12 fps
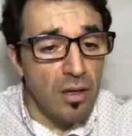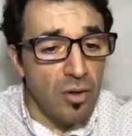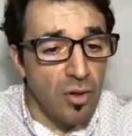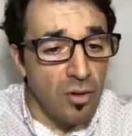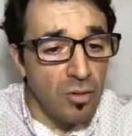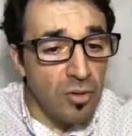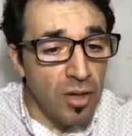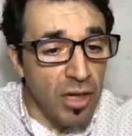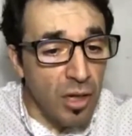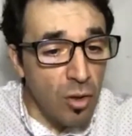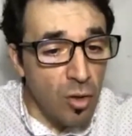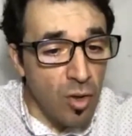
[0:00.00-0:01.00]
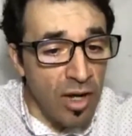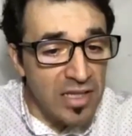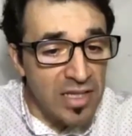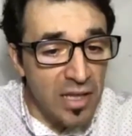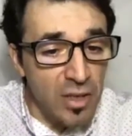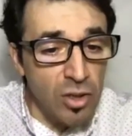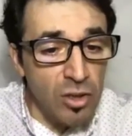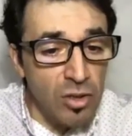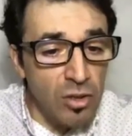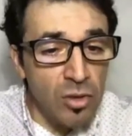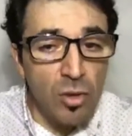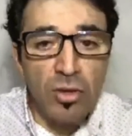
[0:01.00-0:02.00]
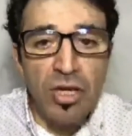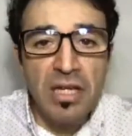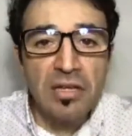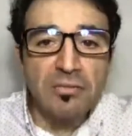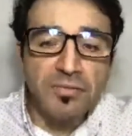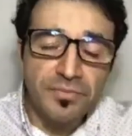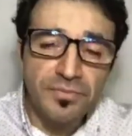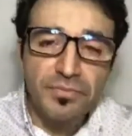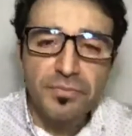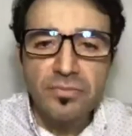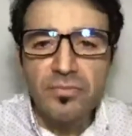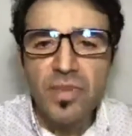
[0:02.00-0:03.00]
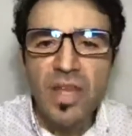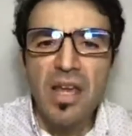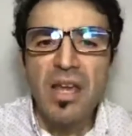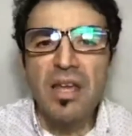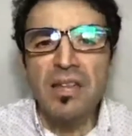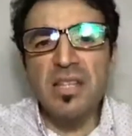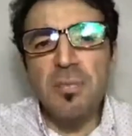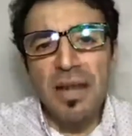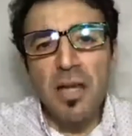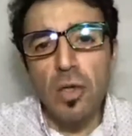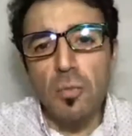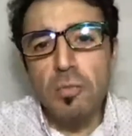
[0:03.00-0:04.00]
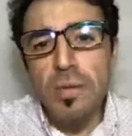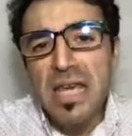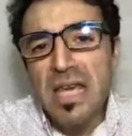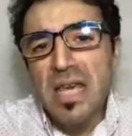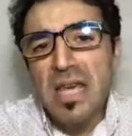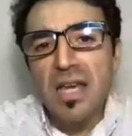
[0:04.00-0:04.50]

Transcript: Oh, hello, Hassan Tukin. This might not be